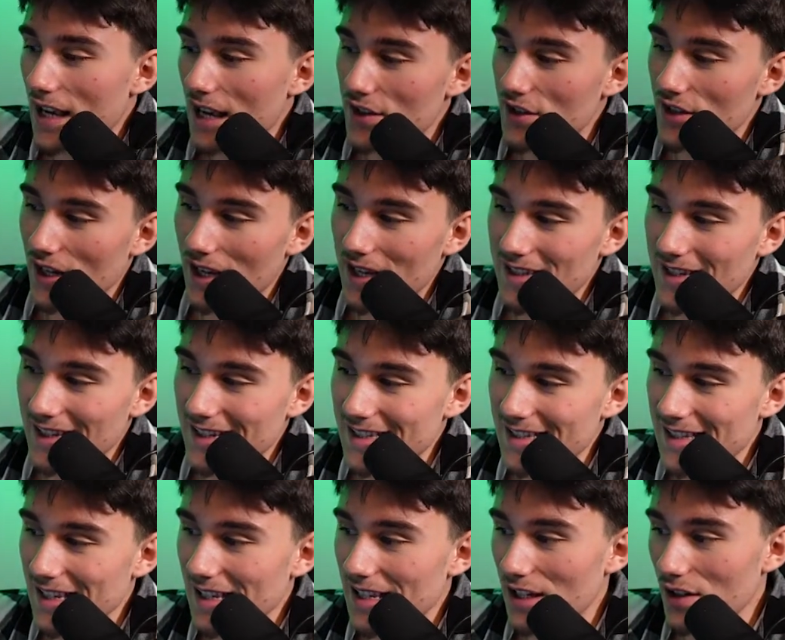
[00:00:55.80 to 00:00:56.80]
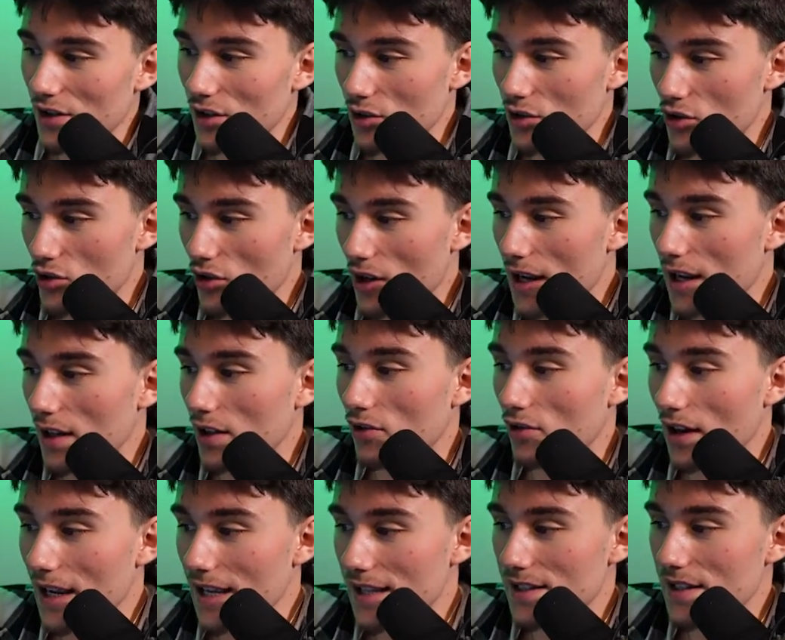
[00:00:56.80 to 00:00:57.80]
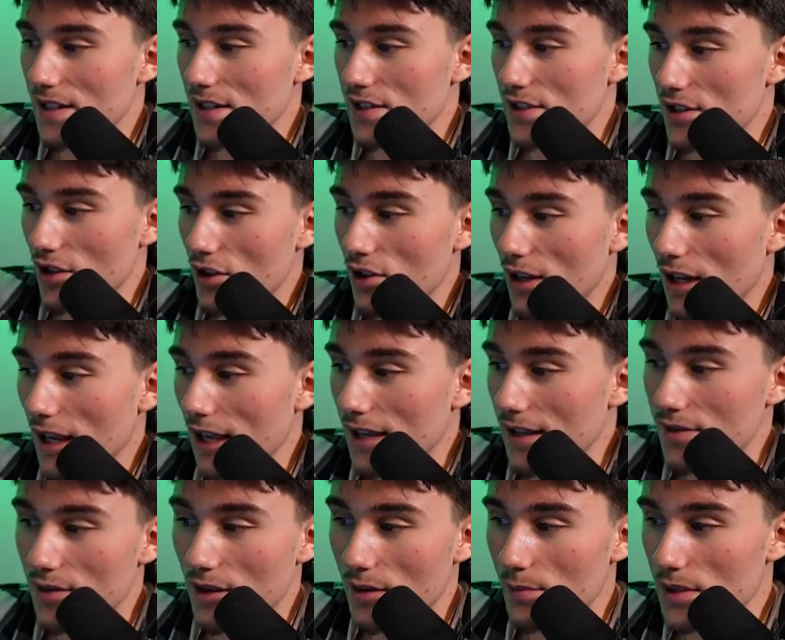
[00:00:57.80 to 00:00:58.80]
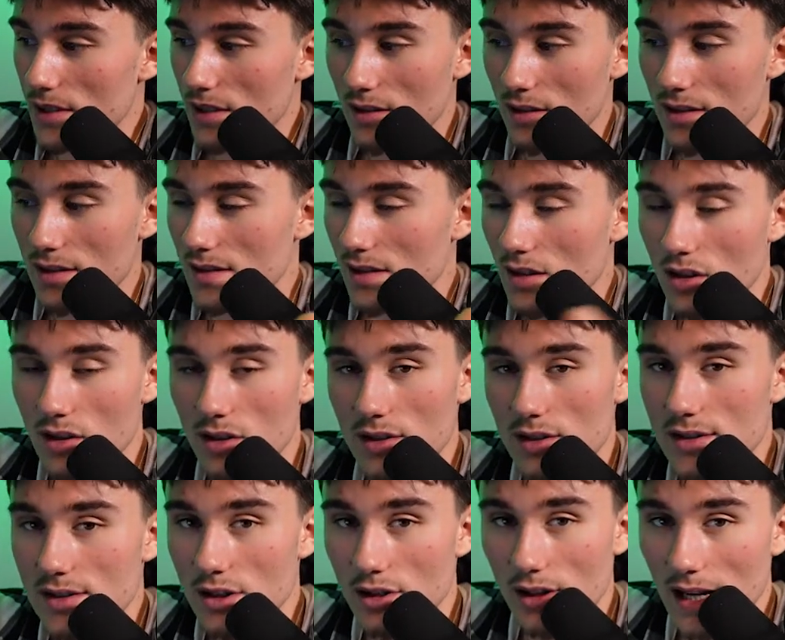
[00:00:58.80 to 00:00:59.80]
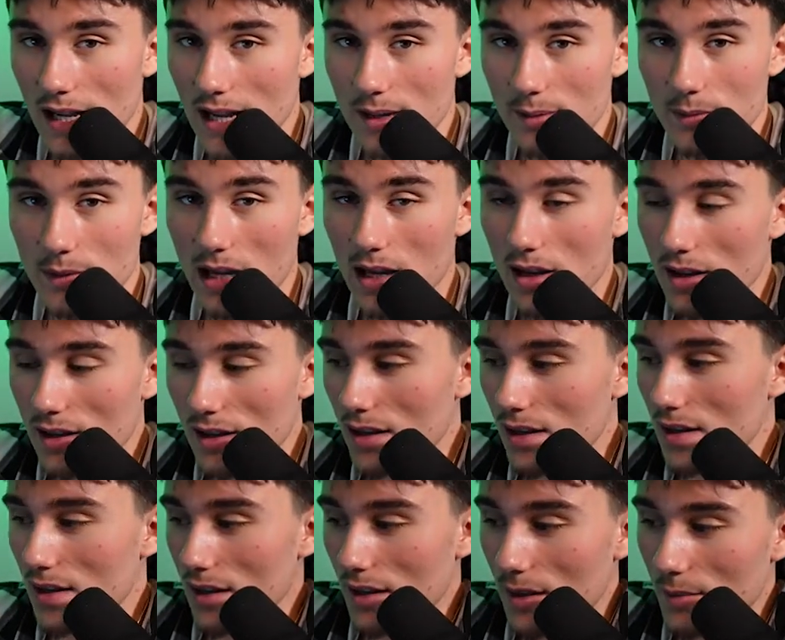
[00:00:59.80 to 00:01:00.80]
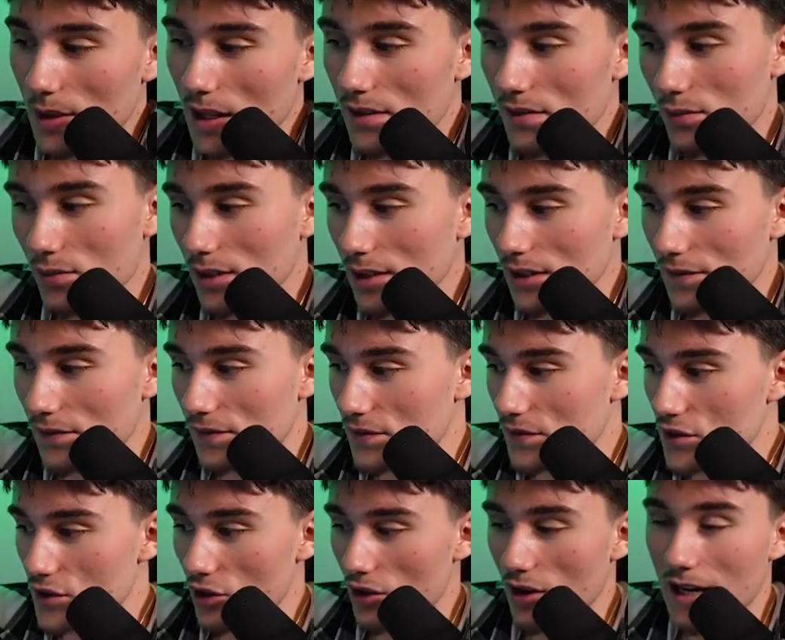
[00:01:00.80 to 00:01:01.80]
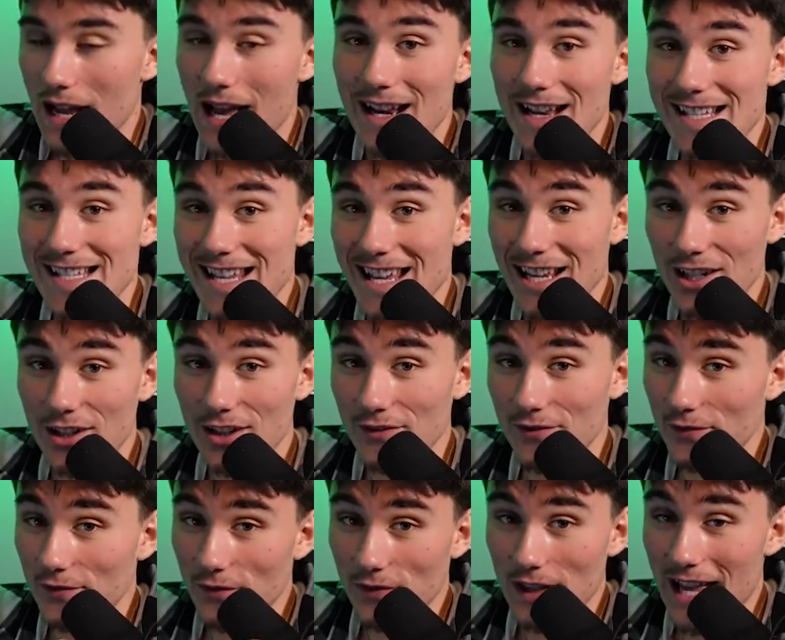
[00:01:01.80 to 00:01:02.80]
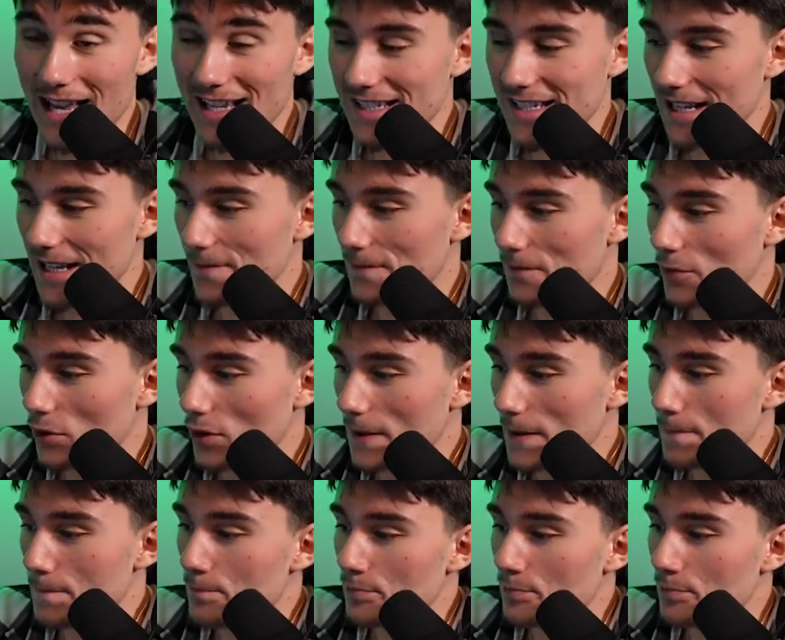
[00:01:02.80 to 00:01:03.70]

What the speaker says: As you guys can see here, Grace Sergey. So I'm just gonna call her Sergey. I'm not really sure on how to say her last name fully.